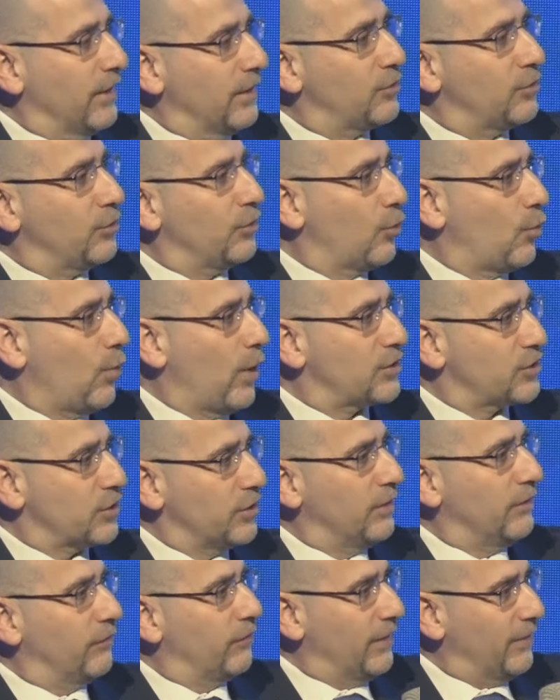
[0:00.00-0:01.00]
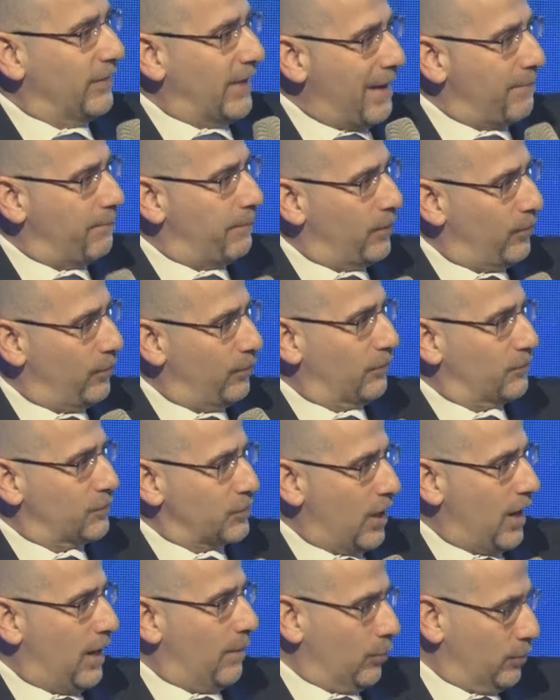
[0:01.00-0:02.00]
to your question, if in that period of
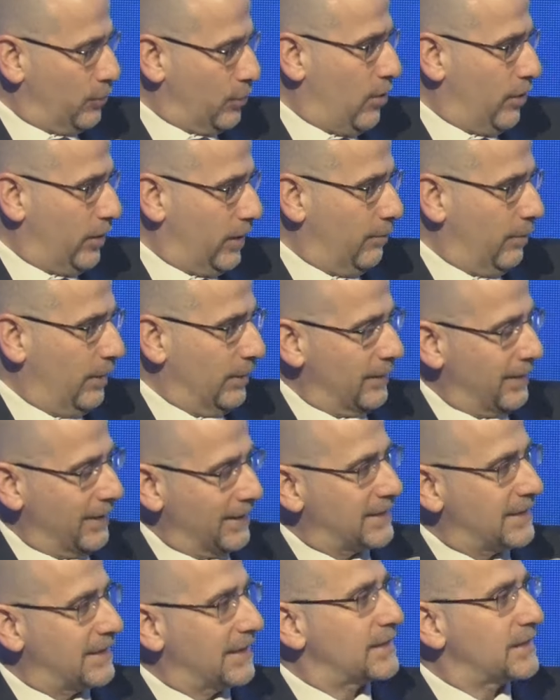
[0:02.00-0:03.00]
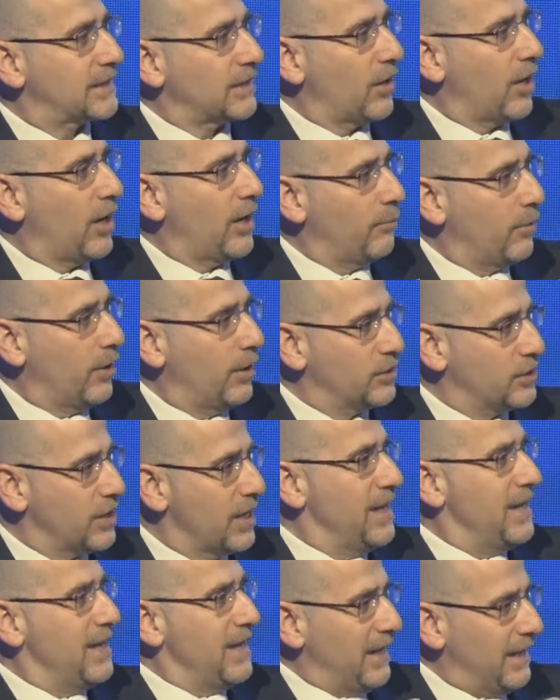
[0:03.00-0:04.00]
time we're talking about the next 6 to 9 months,
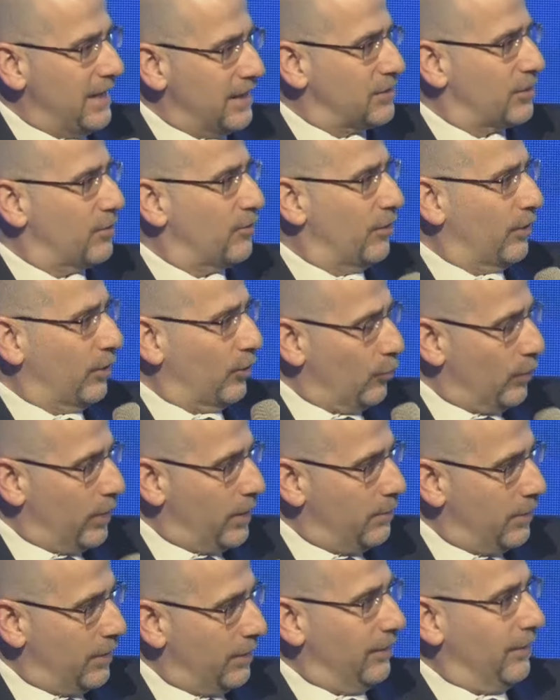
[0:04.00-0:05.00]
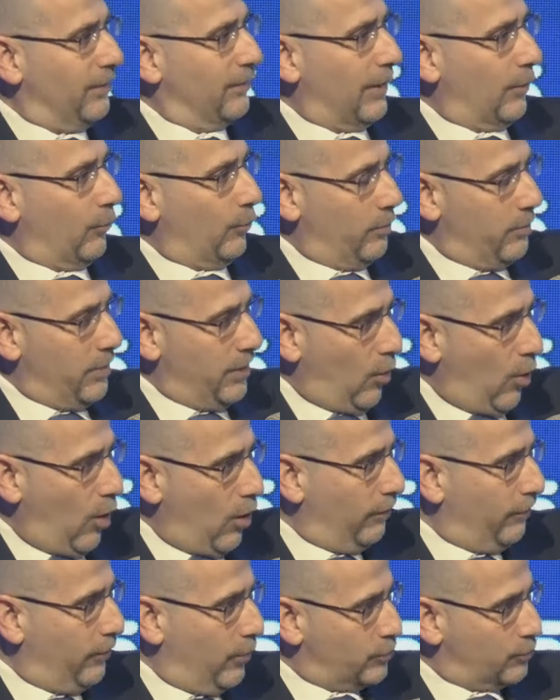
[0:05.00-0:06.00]
is there an agreement that would meet
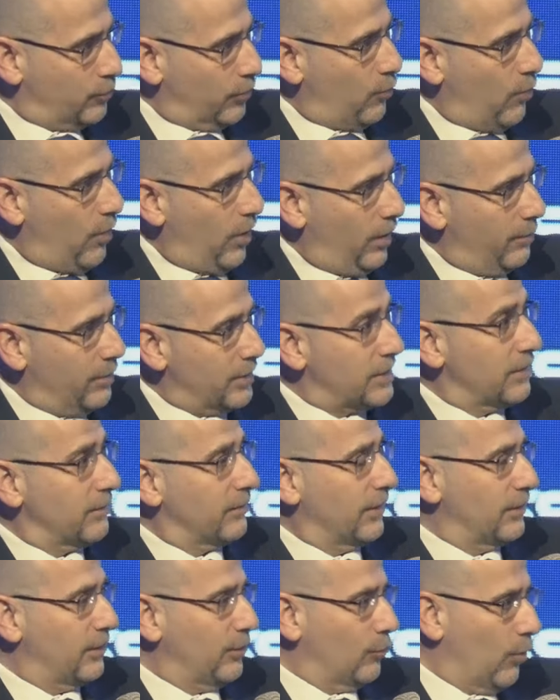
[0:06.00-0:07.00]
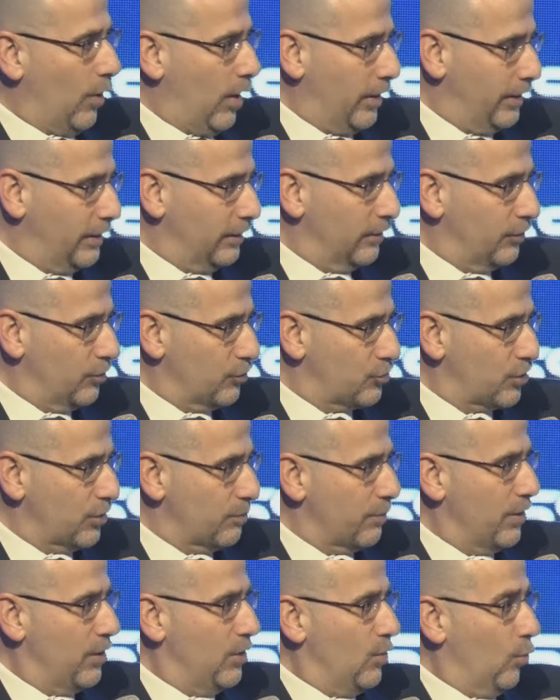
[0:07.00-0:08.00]
all of those requirements that the Iranian
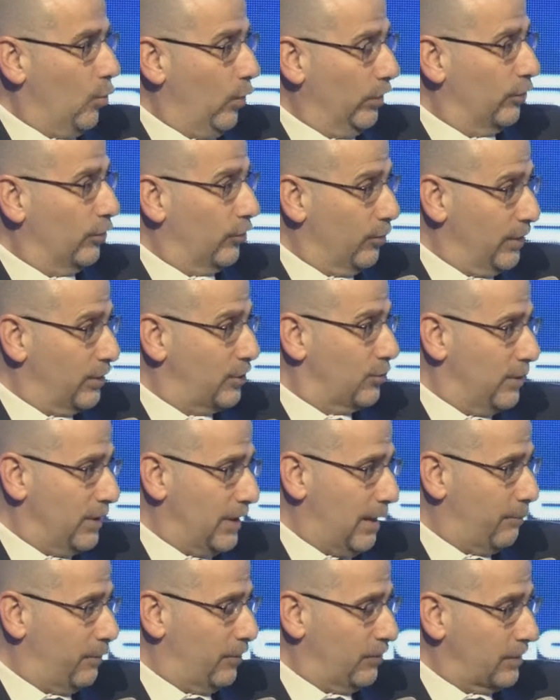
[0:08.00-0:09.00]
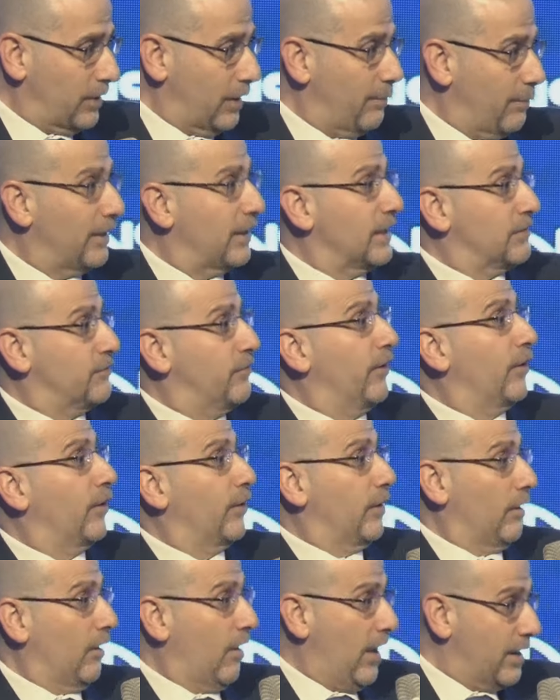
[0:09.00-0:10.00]
leadership will agree to in that period of time? I think it's very
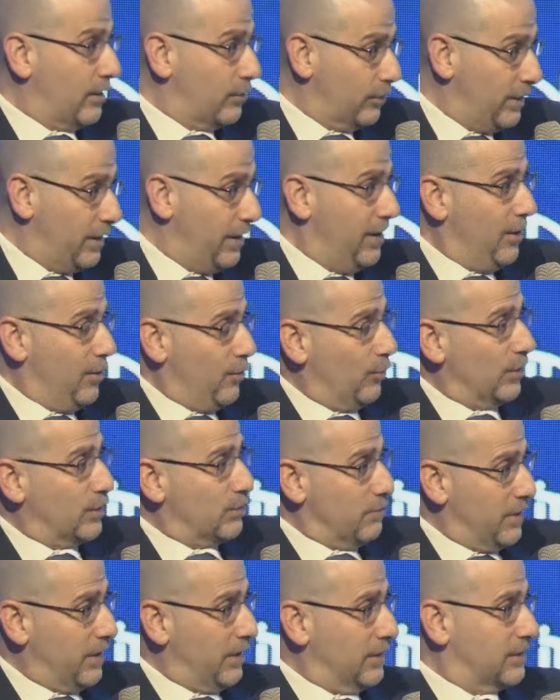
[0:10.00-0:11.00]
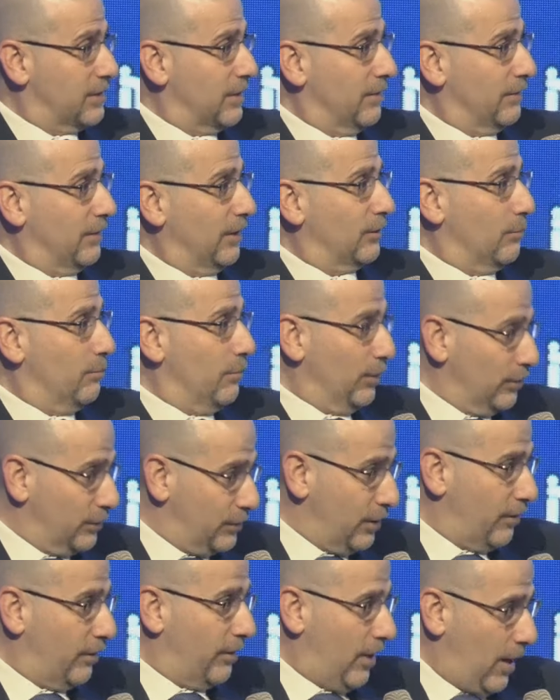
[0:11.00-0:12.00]
unlikely, which means that the
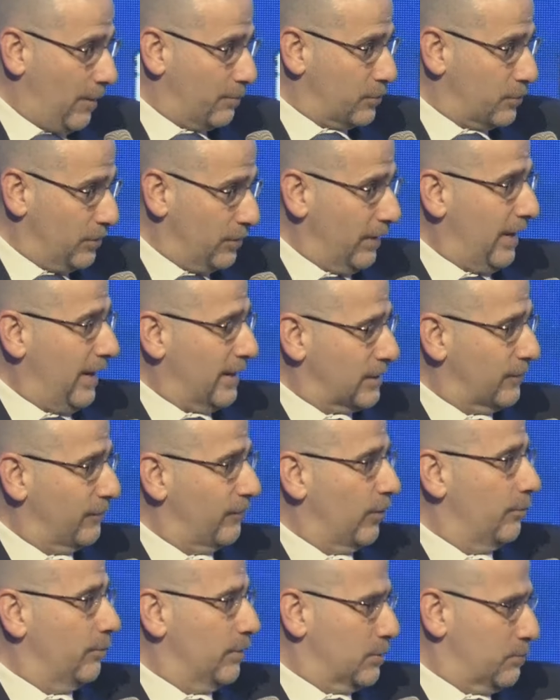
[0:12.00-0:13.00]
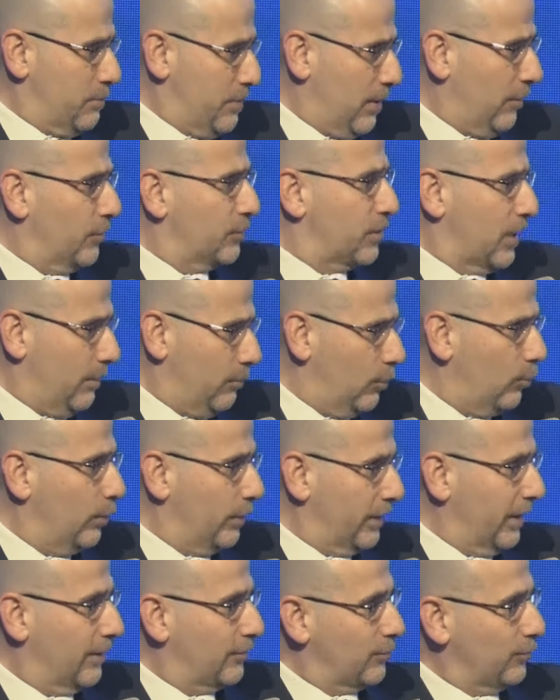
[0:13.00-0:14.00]
military option has to very much be on the table, and
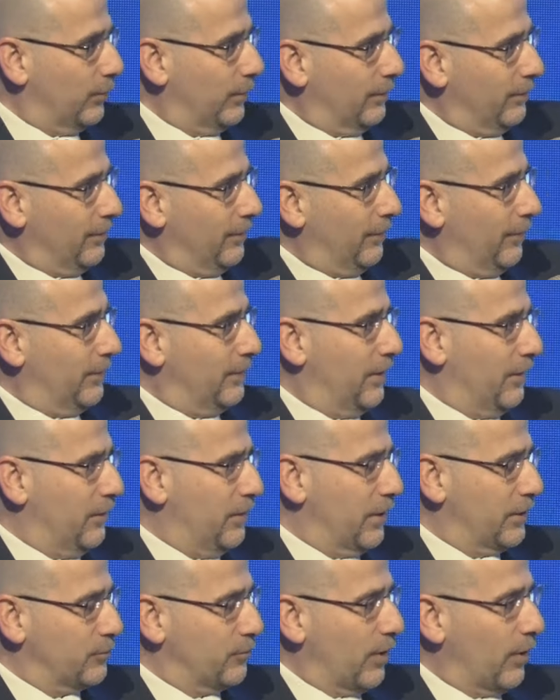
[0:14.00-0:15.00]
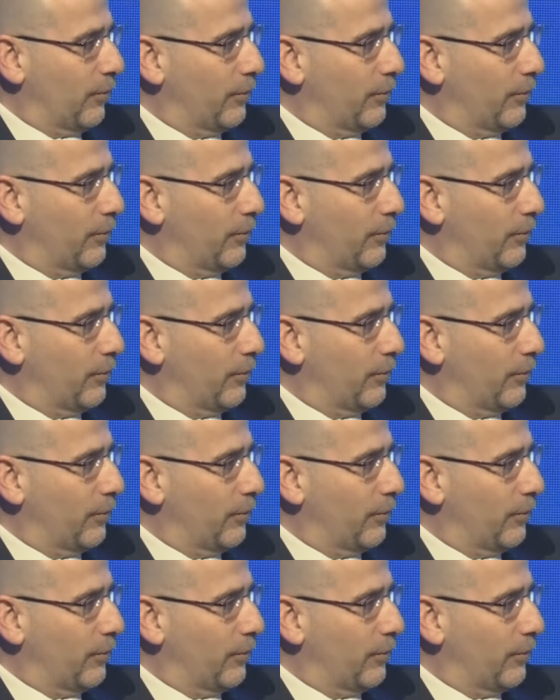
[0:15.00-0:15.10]
we'll get to it in the next round.